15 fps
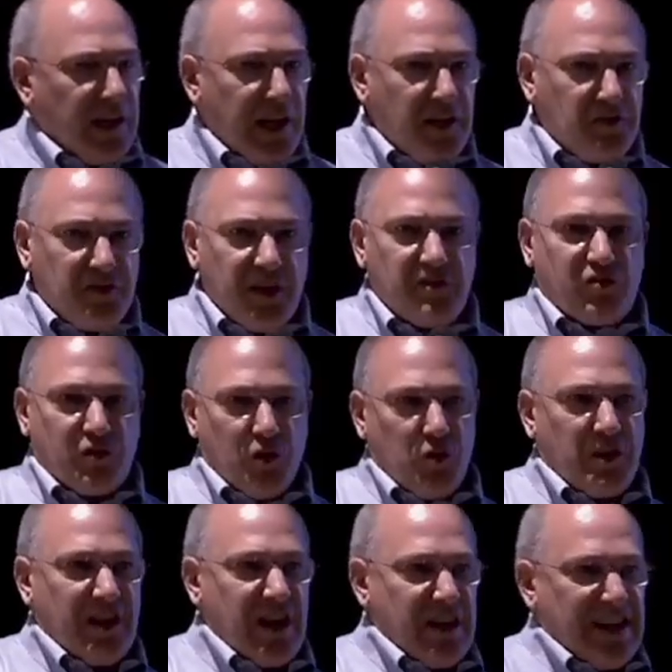Isn't it
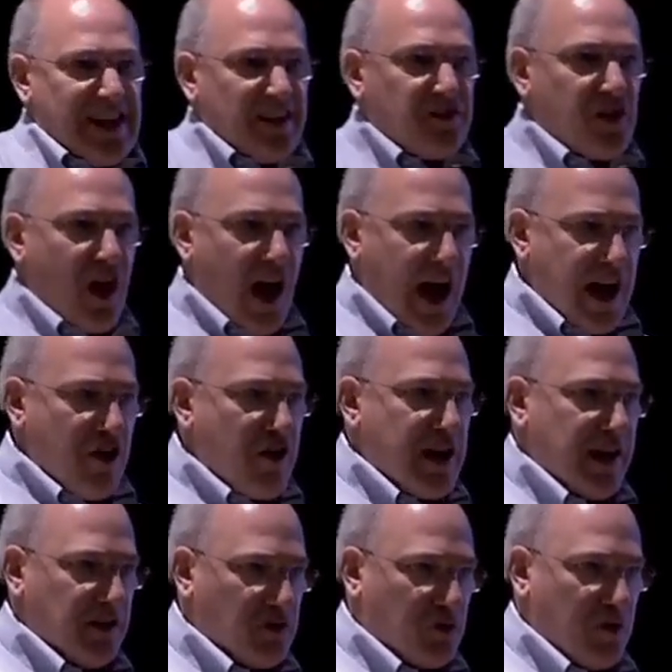true that in the entire
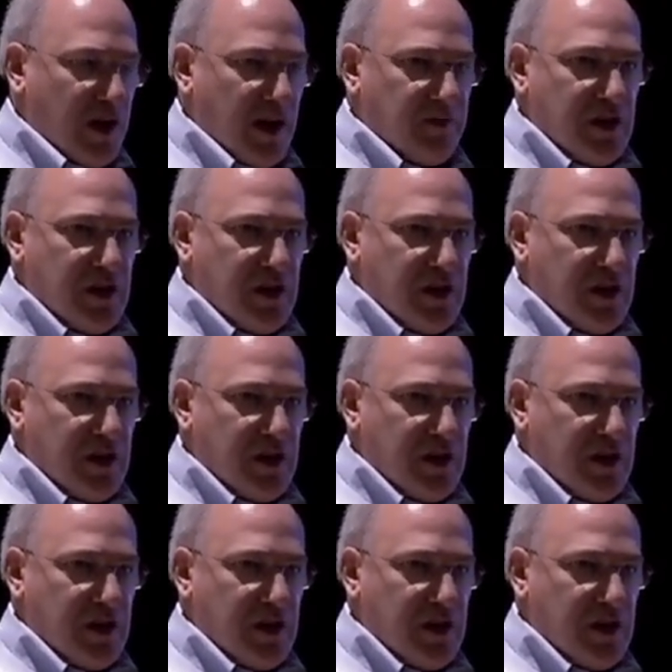history